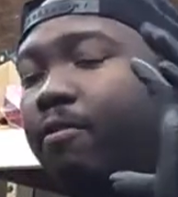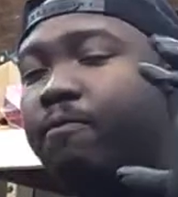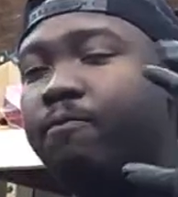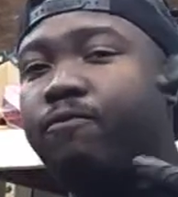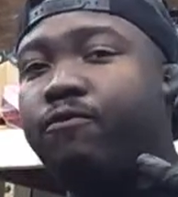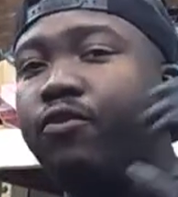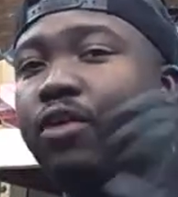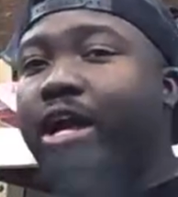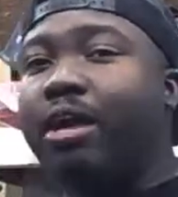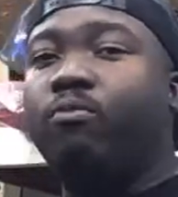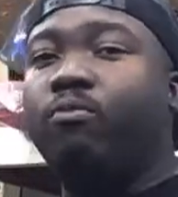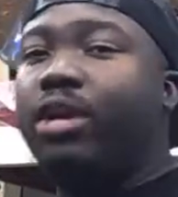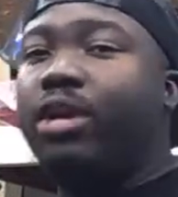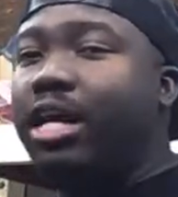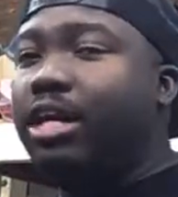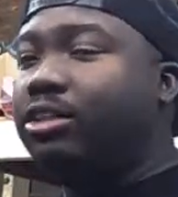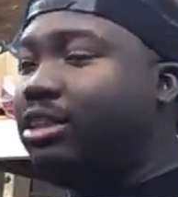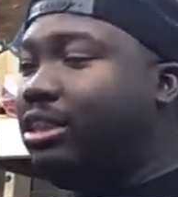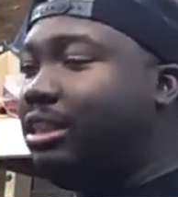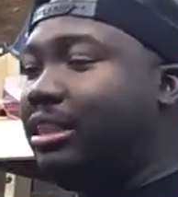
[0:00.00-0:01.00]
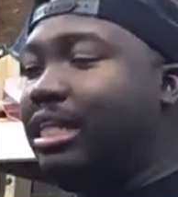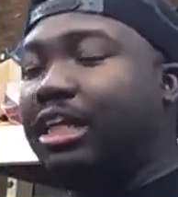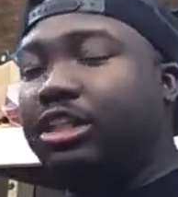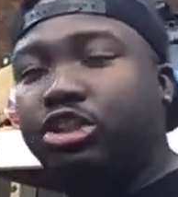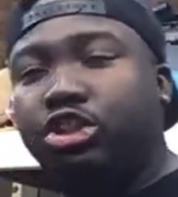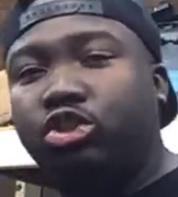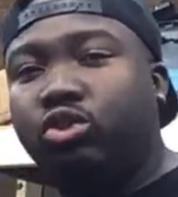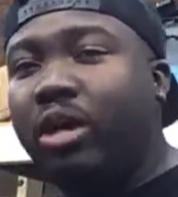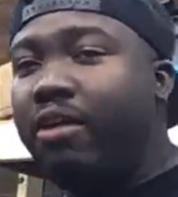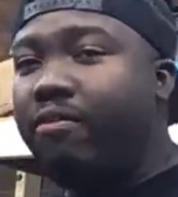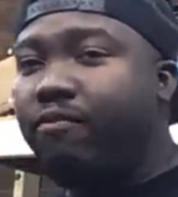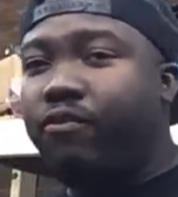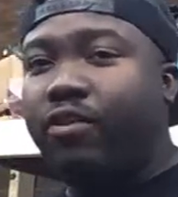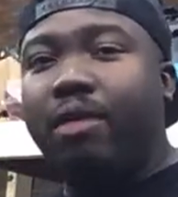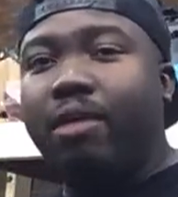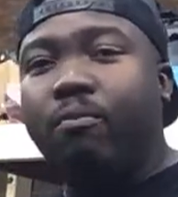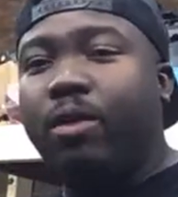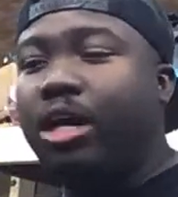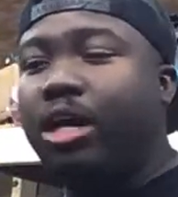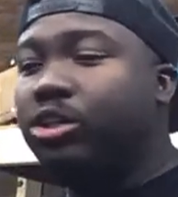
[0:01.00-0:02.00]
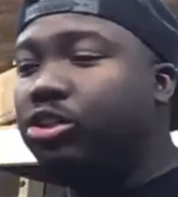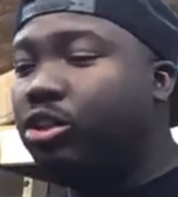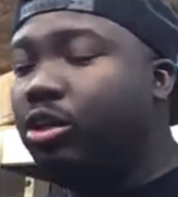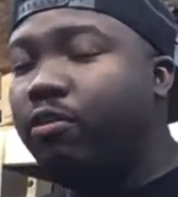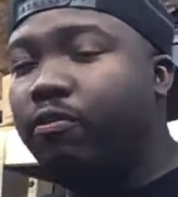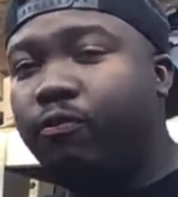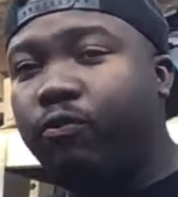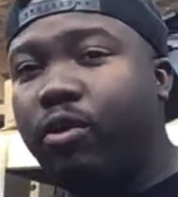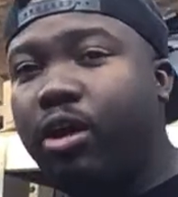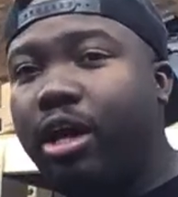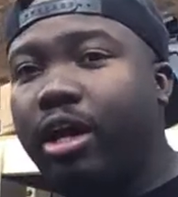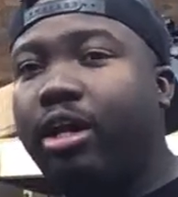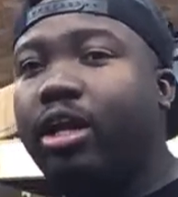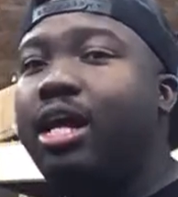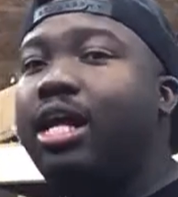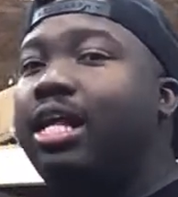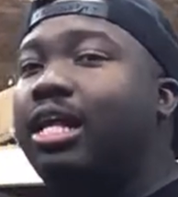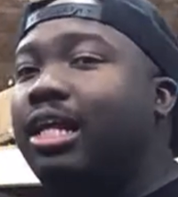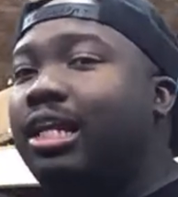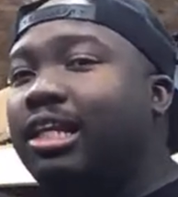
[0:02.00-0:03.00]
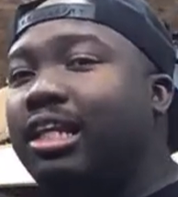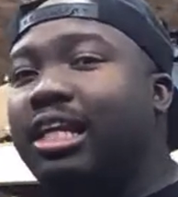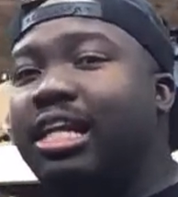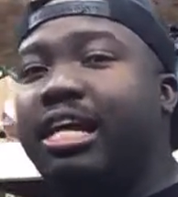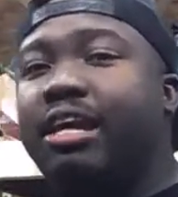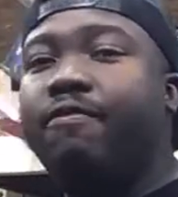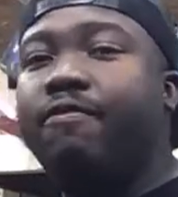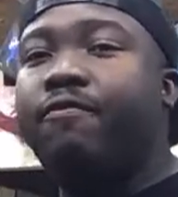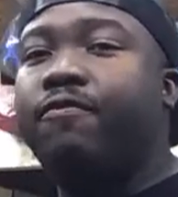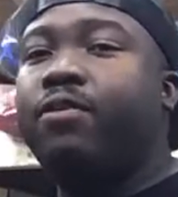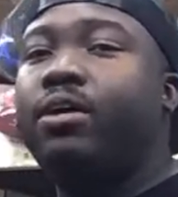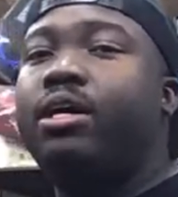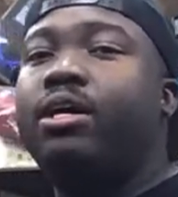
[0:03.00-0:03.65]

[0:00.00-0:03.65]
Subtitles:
frame rails. It's got the straight frame rails in the front, leaf